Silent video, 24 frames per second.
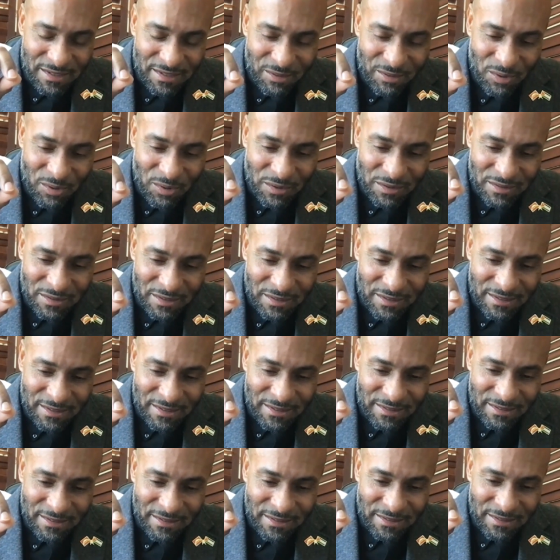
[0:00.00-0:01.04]
on
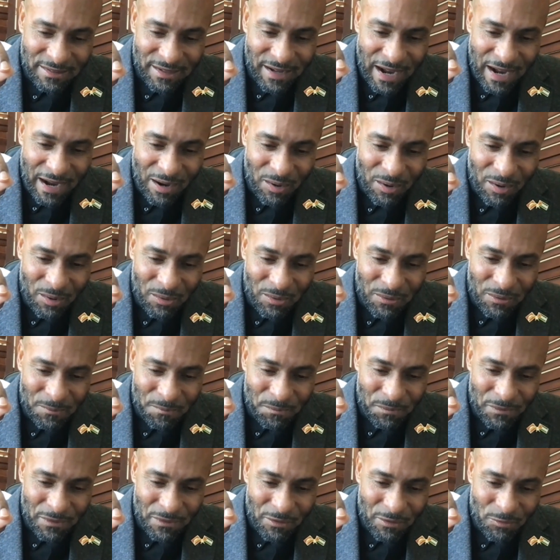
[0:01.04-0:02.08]
how
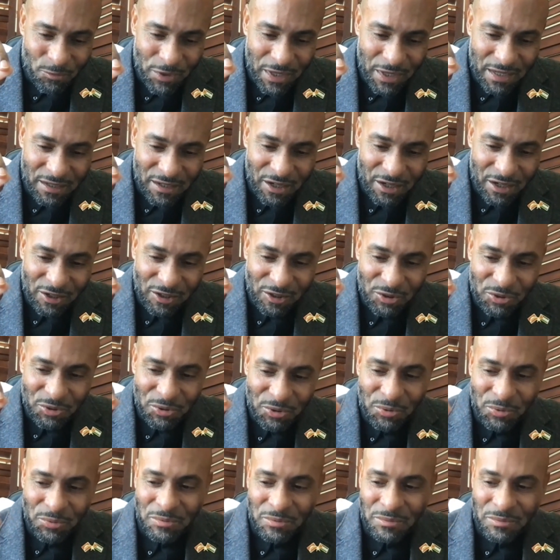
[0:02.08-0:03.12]
we
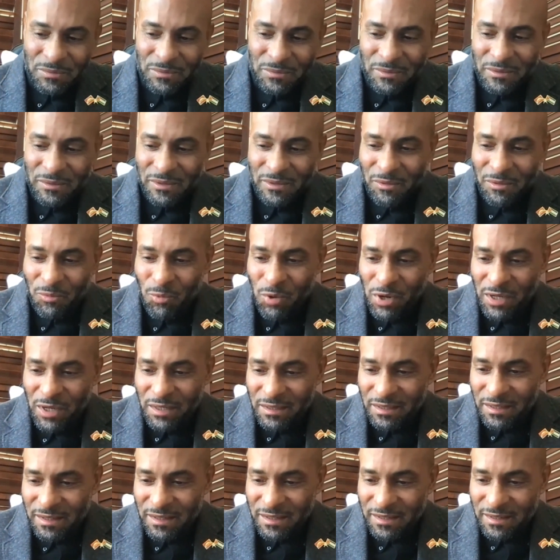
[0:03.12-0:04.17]
conclude what